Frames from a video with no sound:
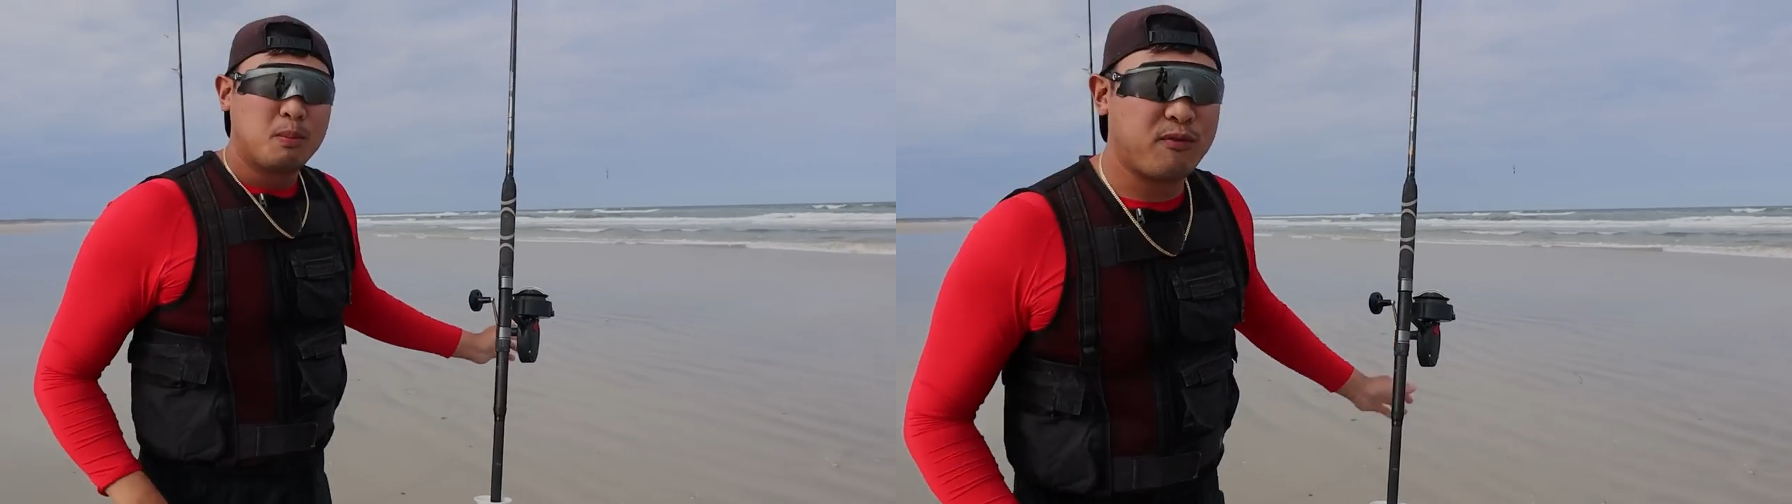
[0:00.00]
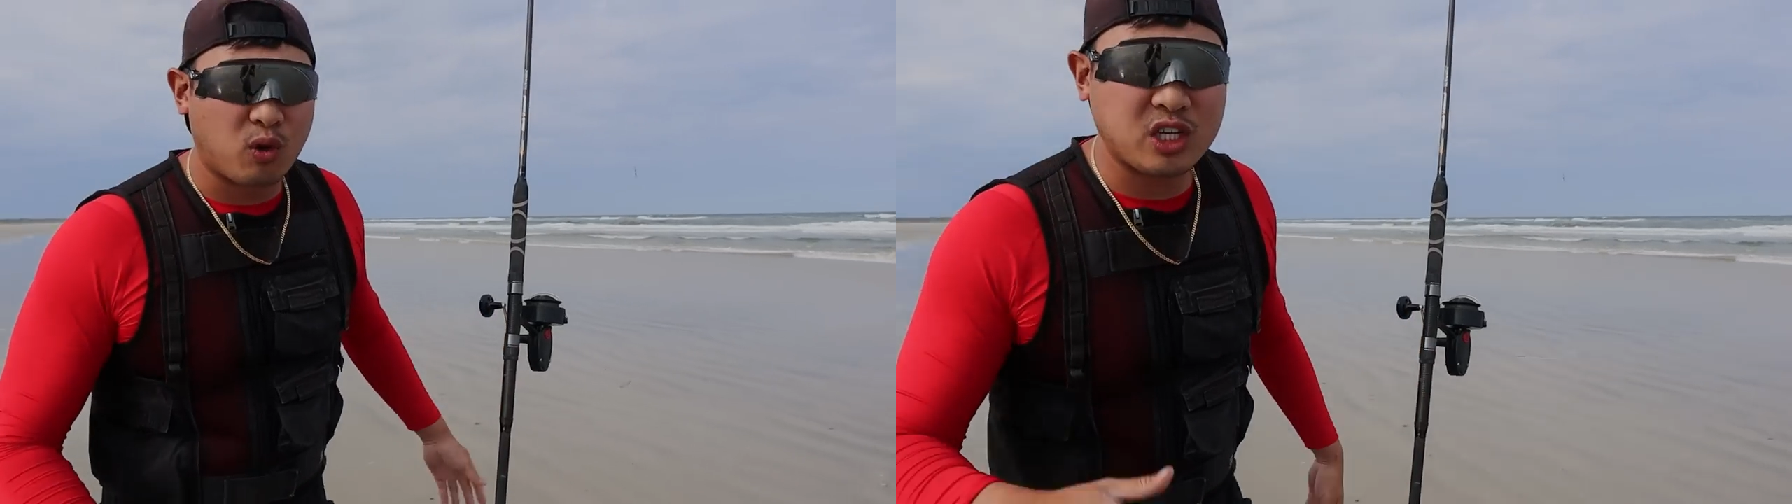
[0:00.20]

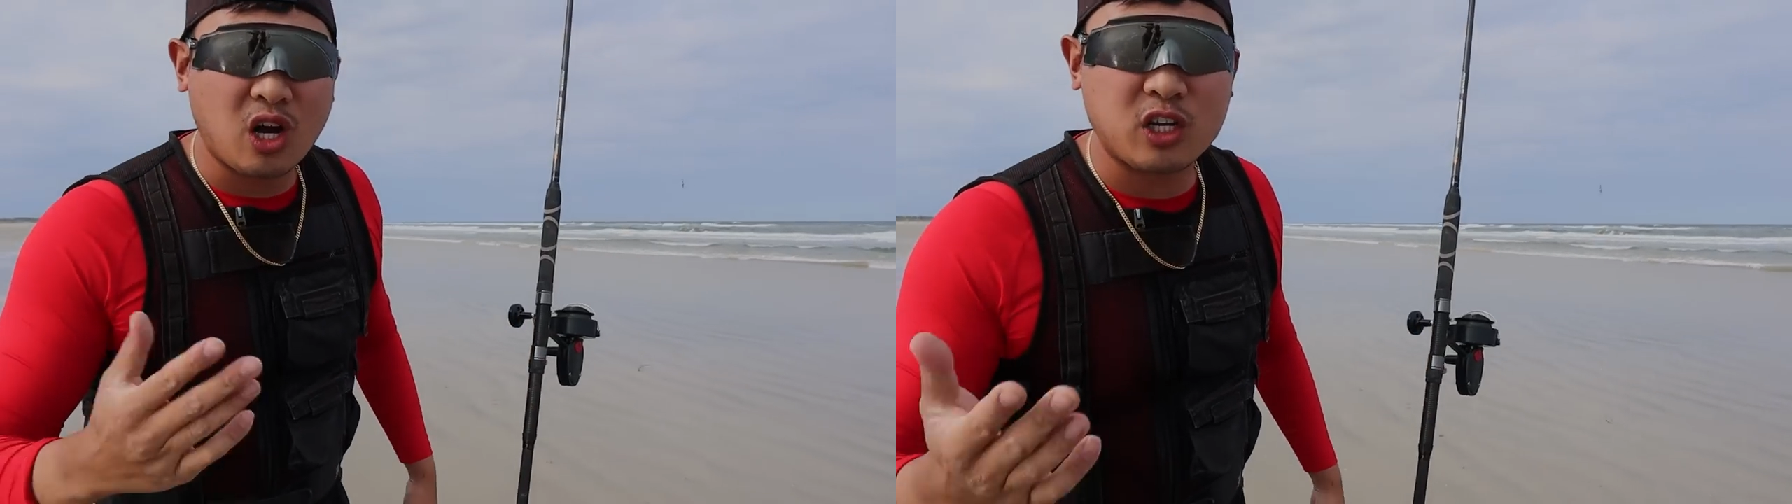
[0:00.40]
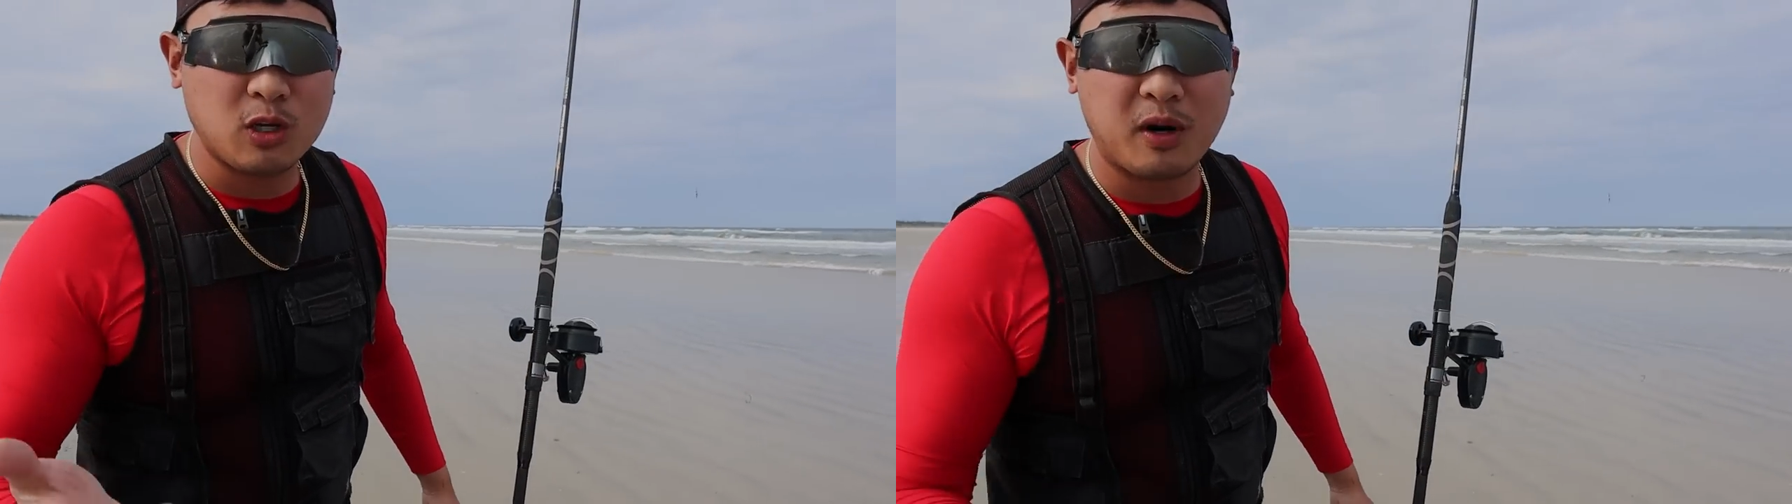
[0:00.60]
Before I
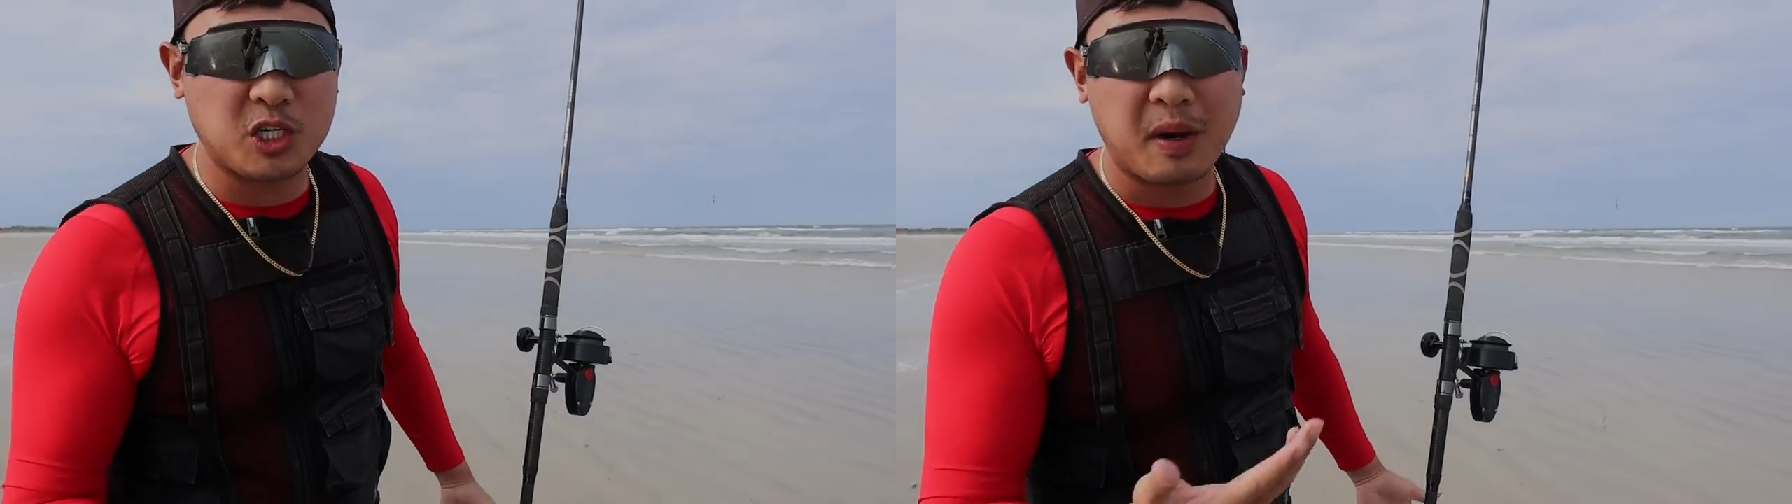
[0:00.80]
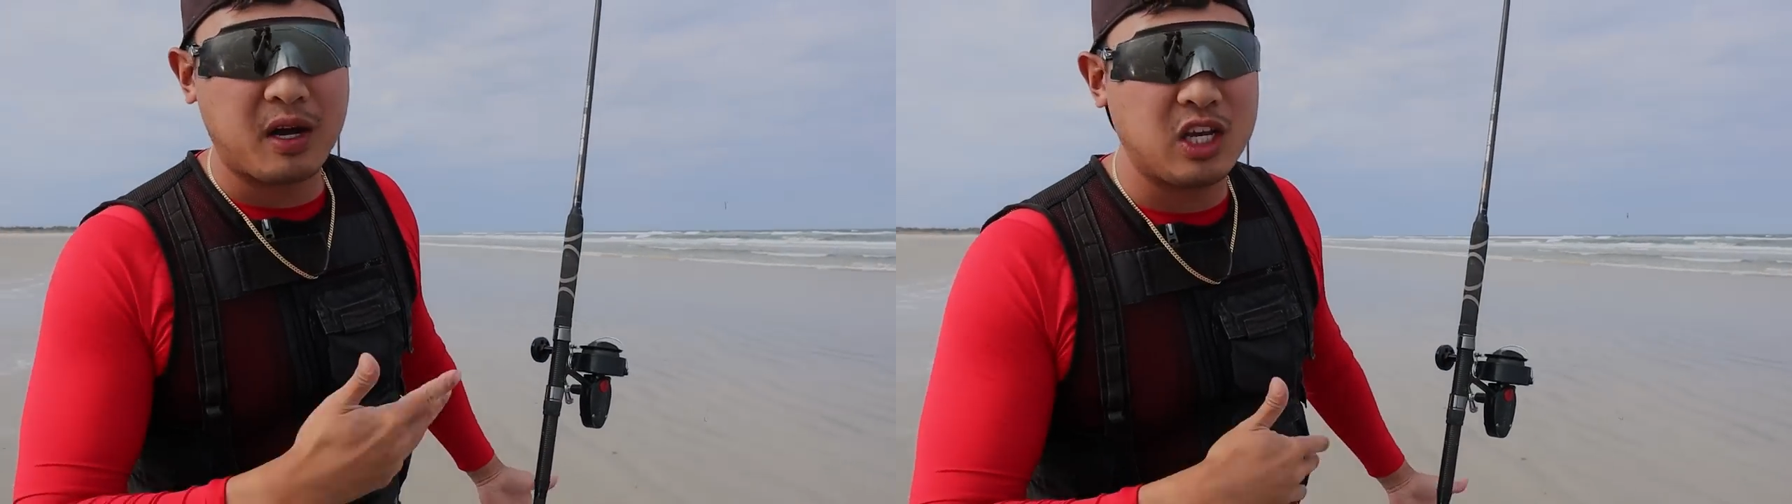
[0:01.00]
talk too
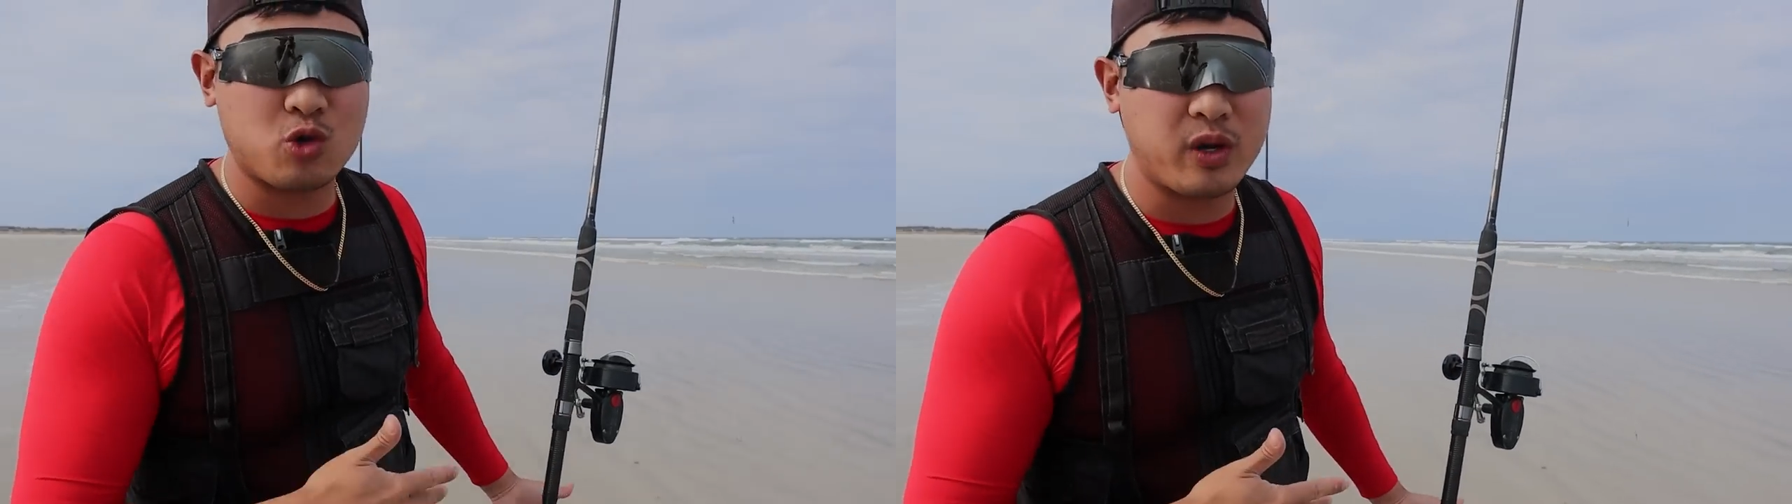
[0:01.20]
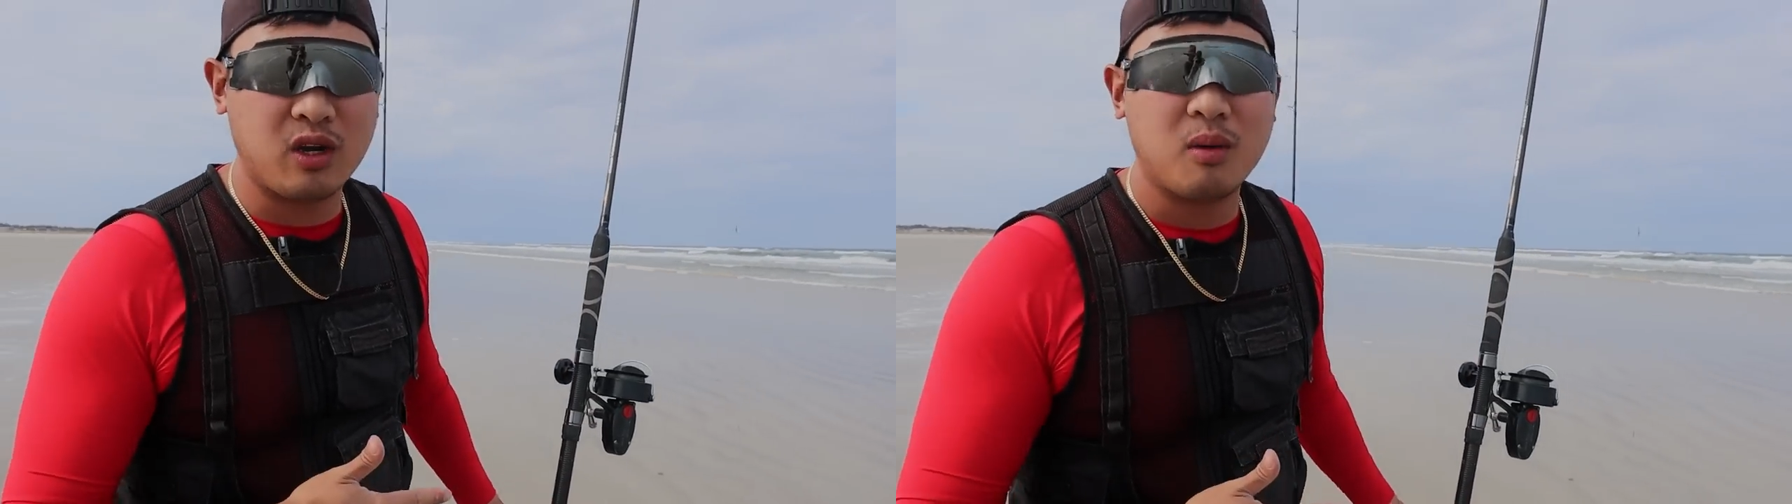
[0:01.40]
much about
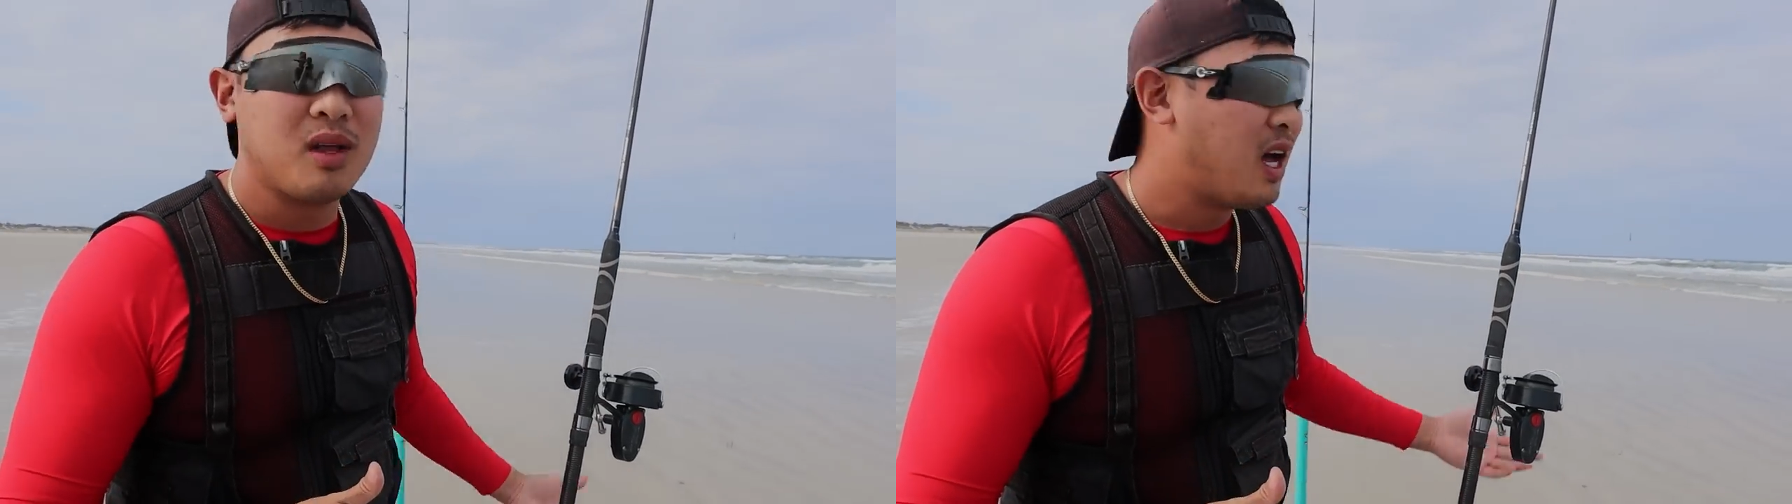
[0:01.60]
each reel,